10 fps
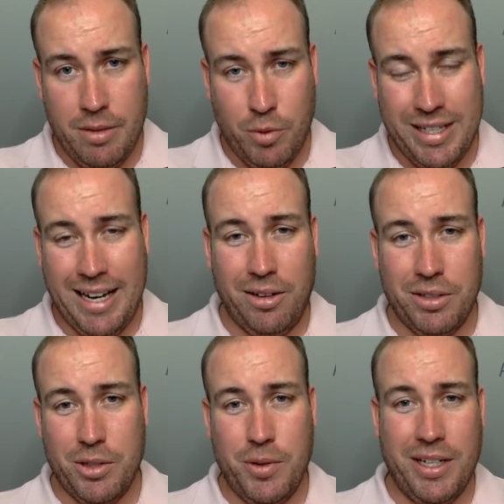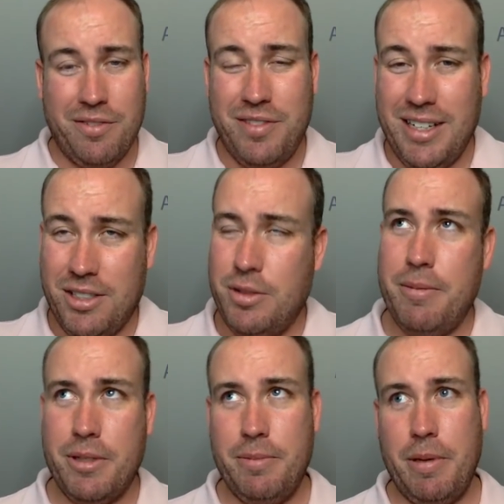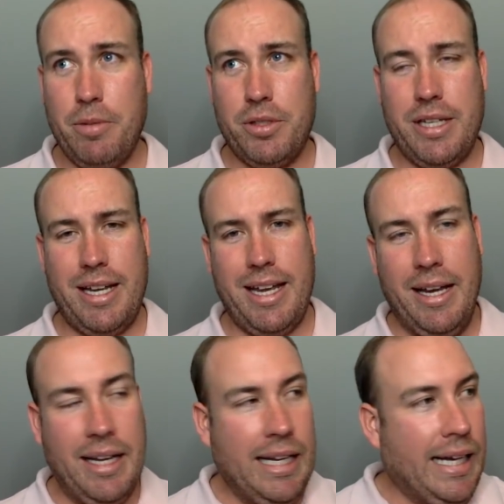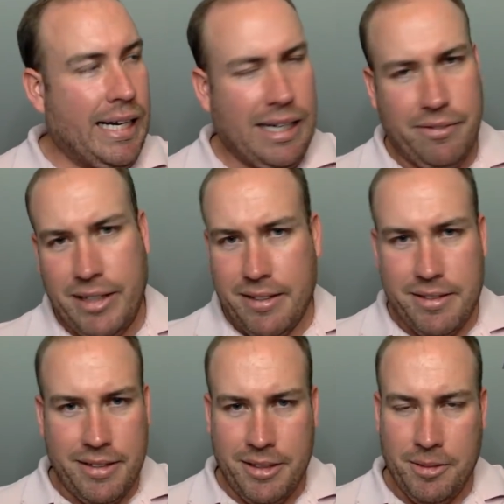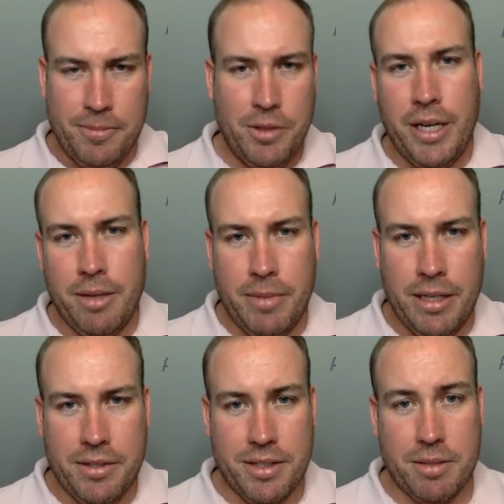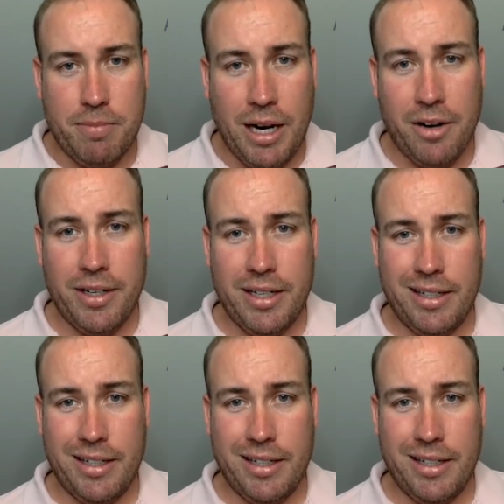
without doing a fee. So typically people say, "Hey, I've got some United miles expiring.